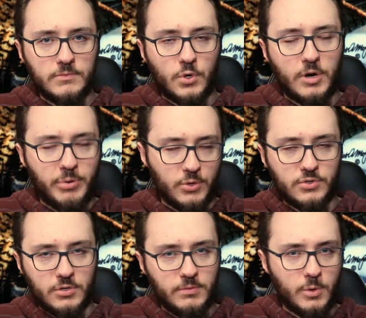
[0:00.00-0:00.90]
or a
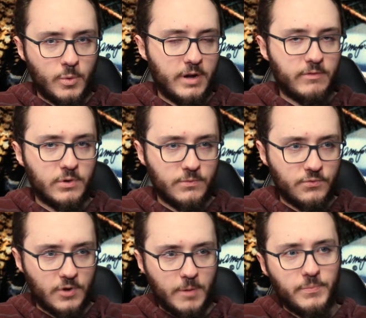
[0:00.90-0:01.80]
poster, or whatever,
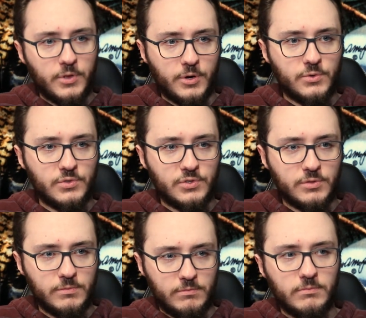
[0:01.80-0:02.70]
from
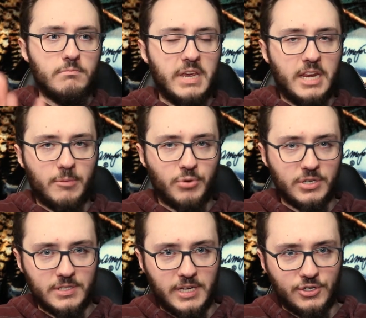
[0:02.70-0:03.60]
those media
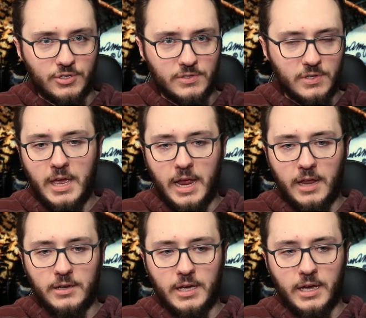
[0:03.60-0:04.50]
presentations,
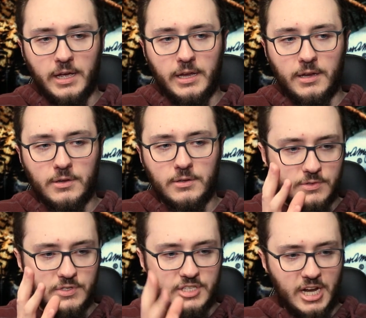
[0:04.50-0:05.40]
and I
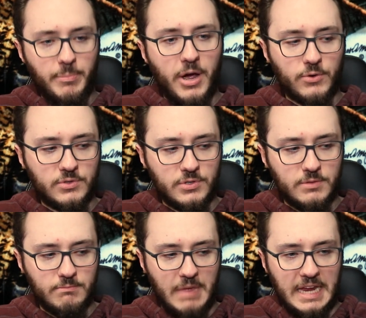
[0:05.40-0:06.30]
set about
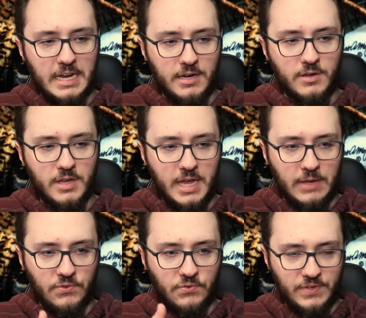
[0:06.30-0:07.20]
making
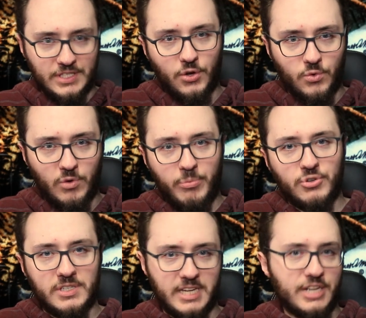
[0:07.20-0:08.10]
a physical
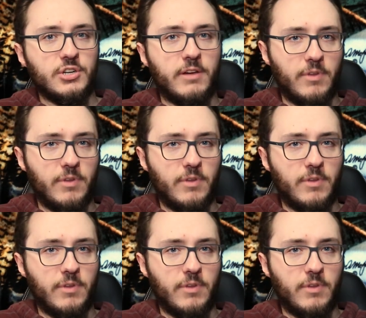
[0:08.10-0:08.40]
representation of